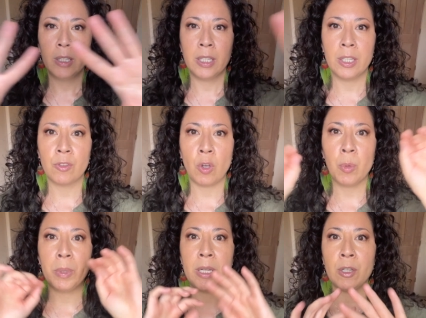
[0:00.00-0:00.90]
it's
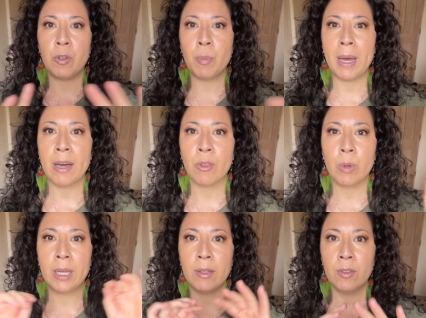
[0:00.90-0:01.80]
opening new
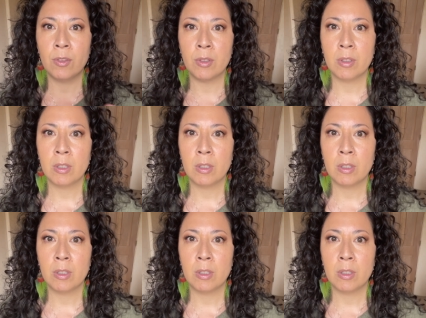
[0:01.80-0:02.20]
pathways